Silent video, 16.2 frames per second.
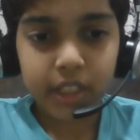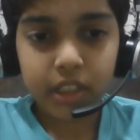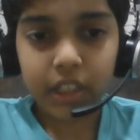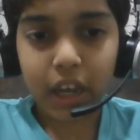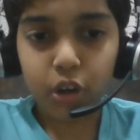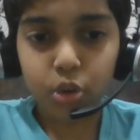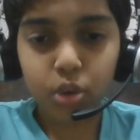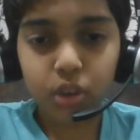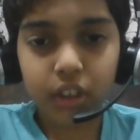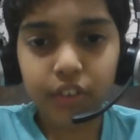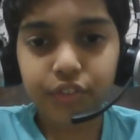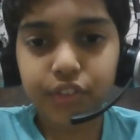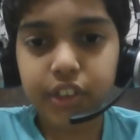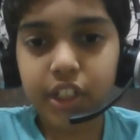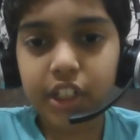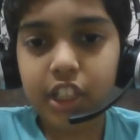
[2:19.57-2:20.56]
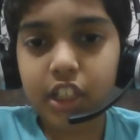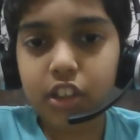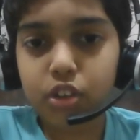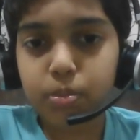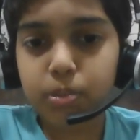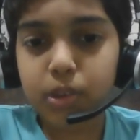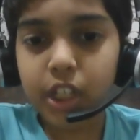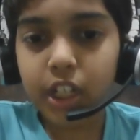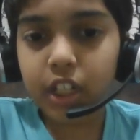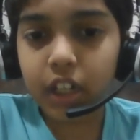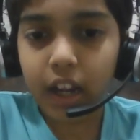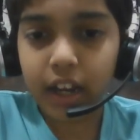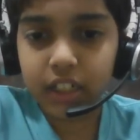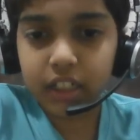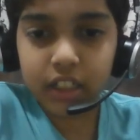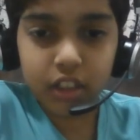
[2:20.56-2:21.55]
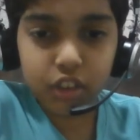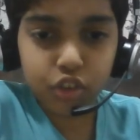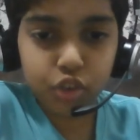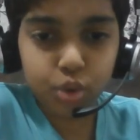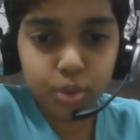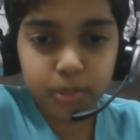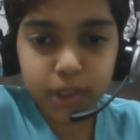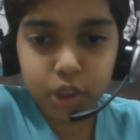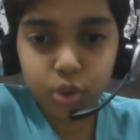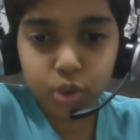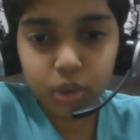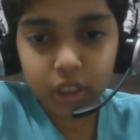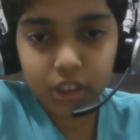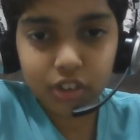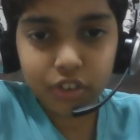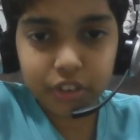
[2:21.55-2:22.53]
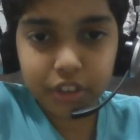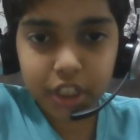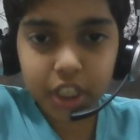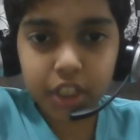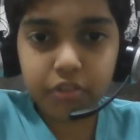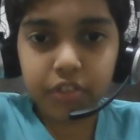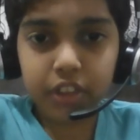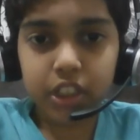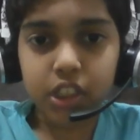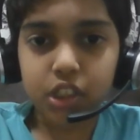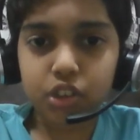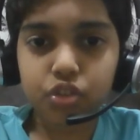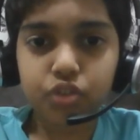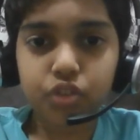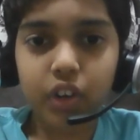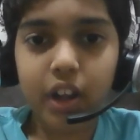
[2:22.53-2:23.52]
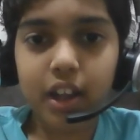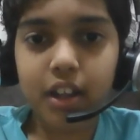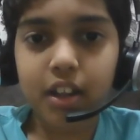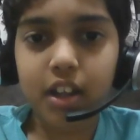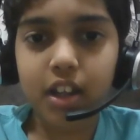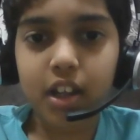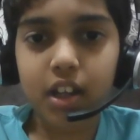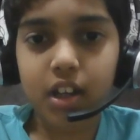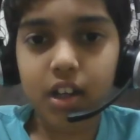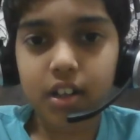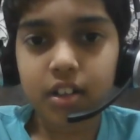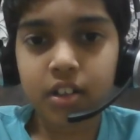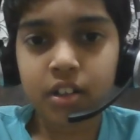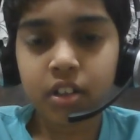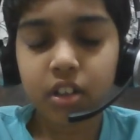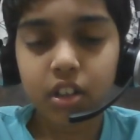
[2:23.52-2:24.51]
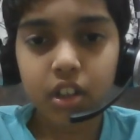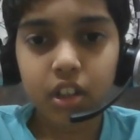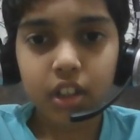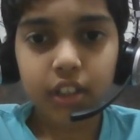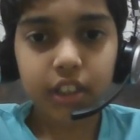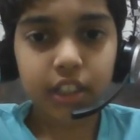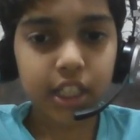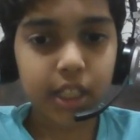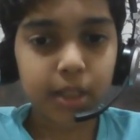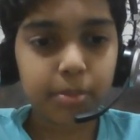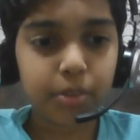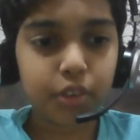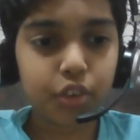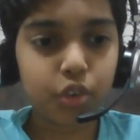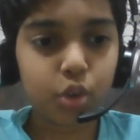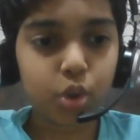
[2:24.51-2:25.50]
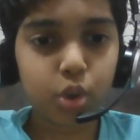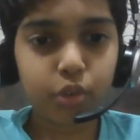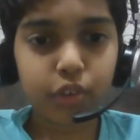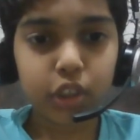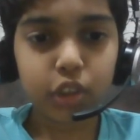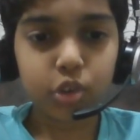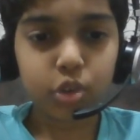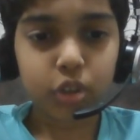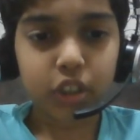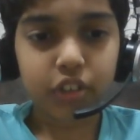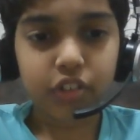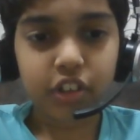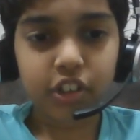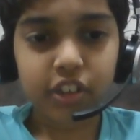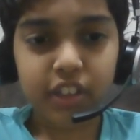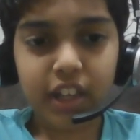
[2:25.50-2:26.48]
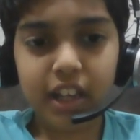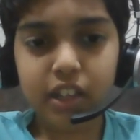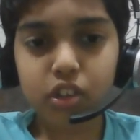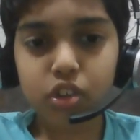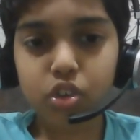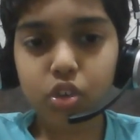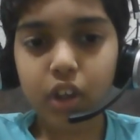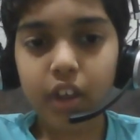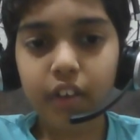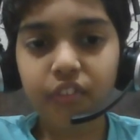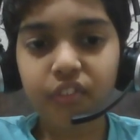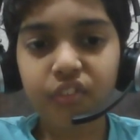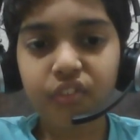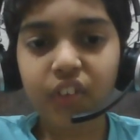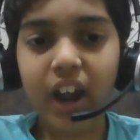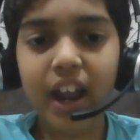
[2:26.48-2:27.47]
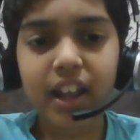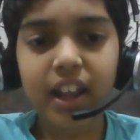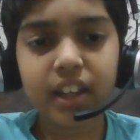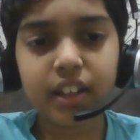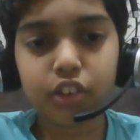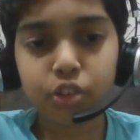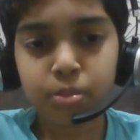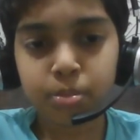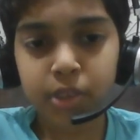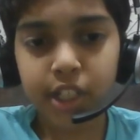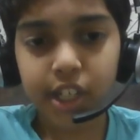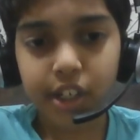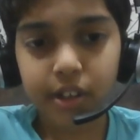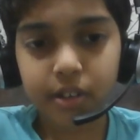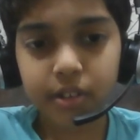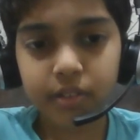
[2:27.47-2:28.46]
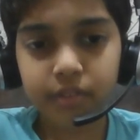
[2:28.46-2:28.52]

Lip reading: Now rook f3 is played. Idea is to play rook s3, queen h5, and game is over. You can resign. So f5 is played.